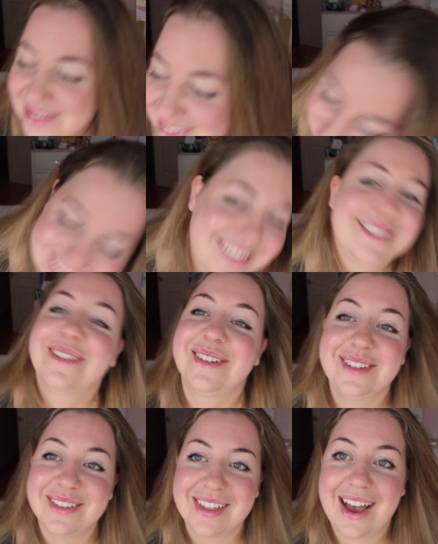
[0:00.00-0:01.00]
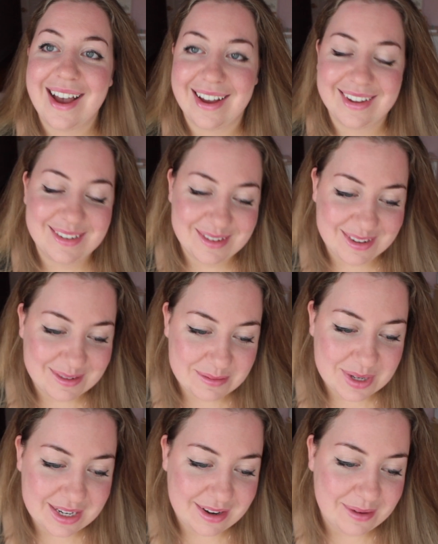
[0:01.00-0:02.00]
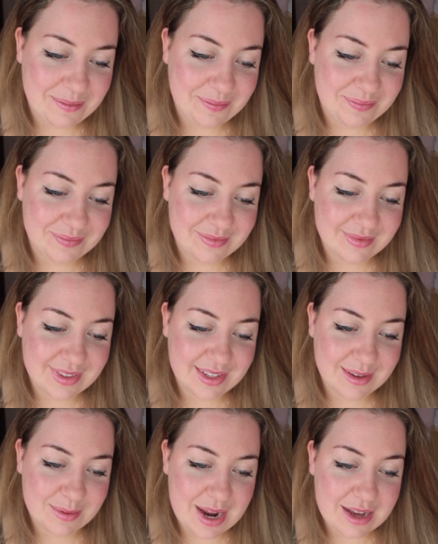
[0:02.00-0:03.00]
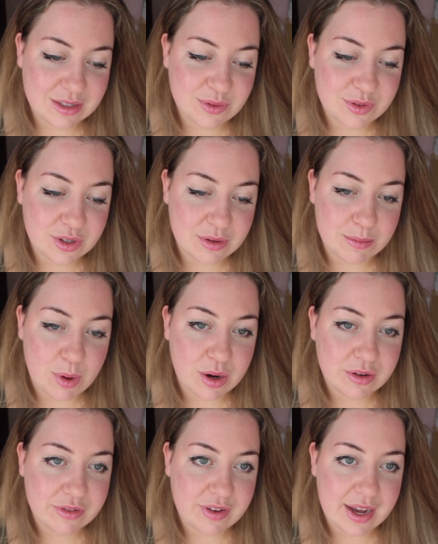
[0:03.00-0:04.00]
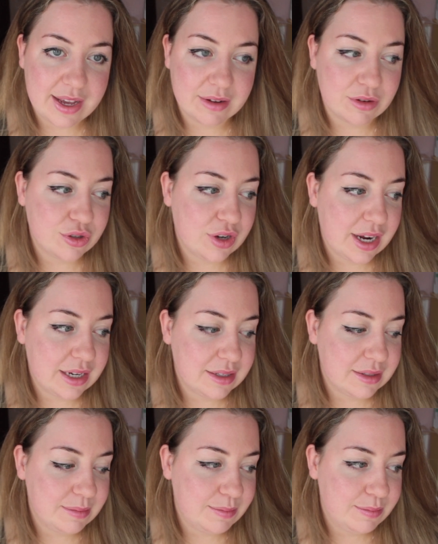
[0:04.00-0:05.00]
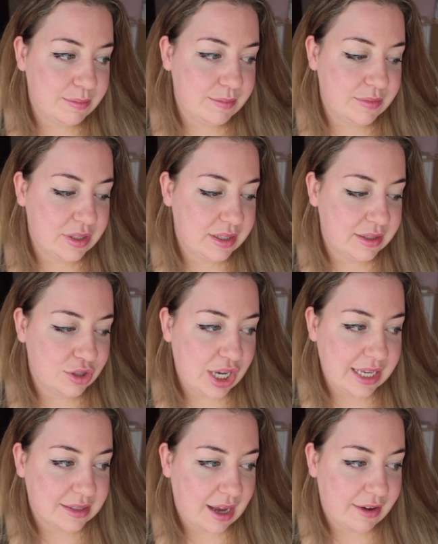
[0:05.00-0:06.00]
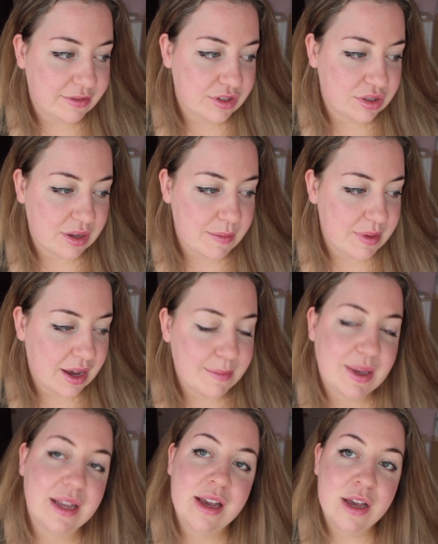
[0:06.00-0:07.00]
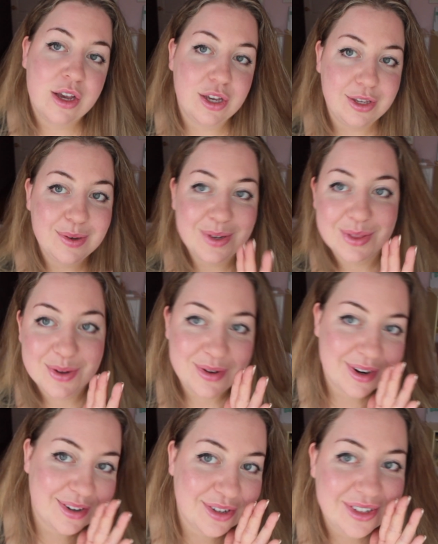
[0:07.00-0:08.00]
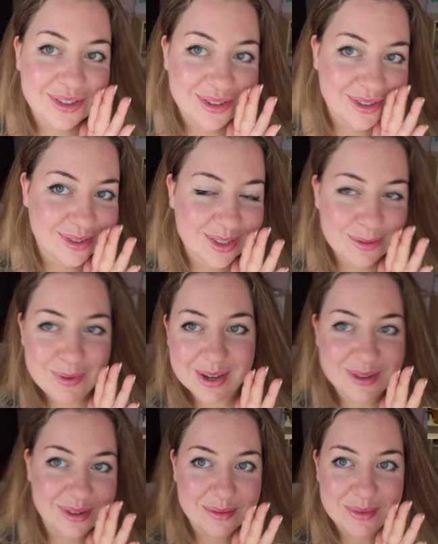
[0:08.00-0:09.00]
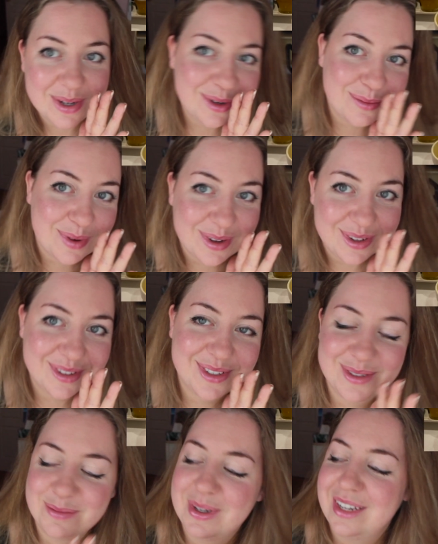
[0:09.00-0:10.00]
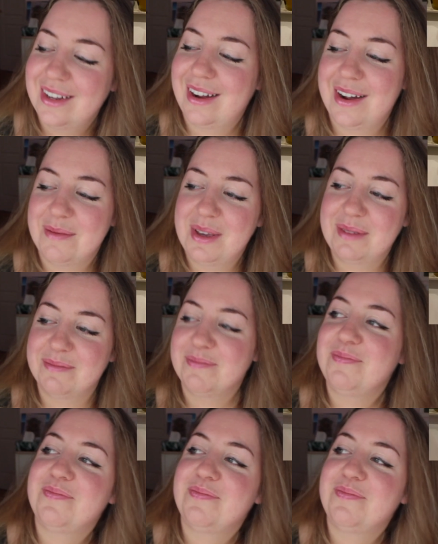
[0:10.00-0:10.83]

We can still do that. But as for modifying or trying to chase after something, I mean, you can learn how to do the speckled butter balls, but I mean,